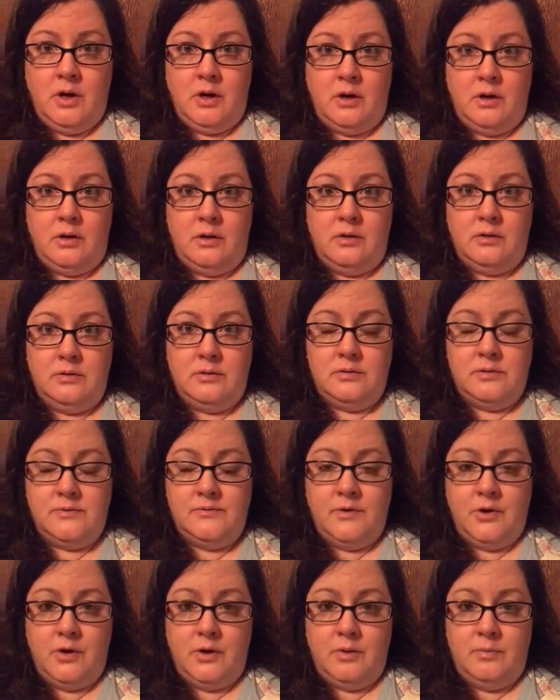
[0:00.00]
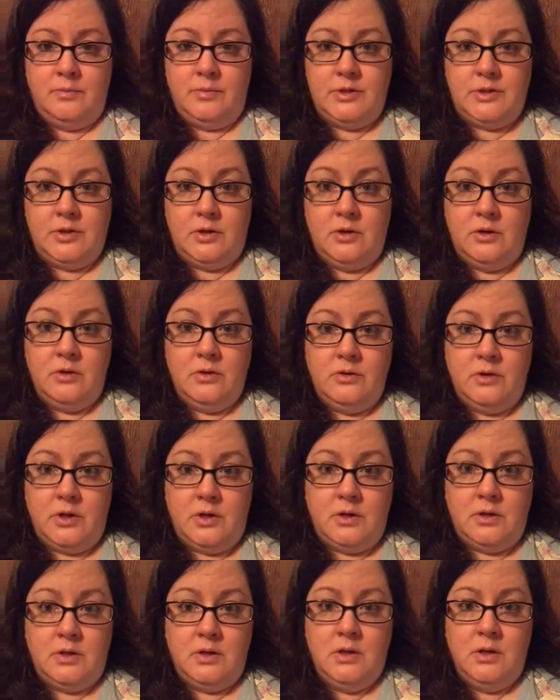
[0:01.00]
It's very bizarre
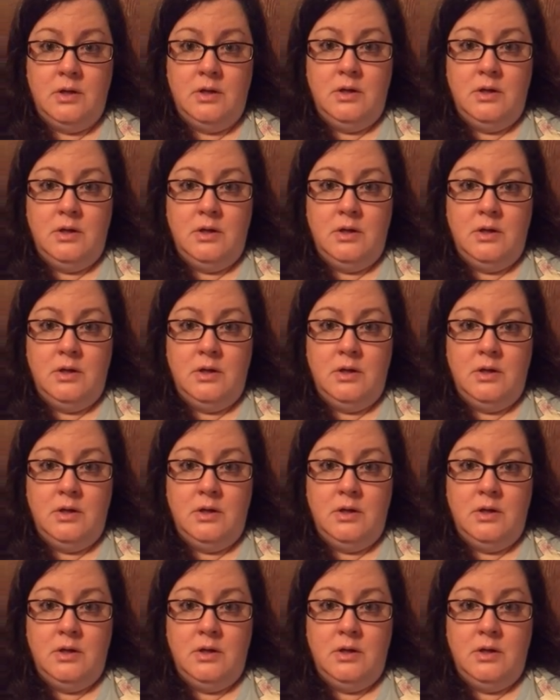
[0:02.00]
that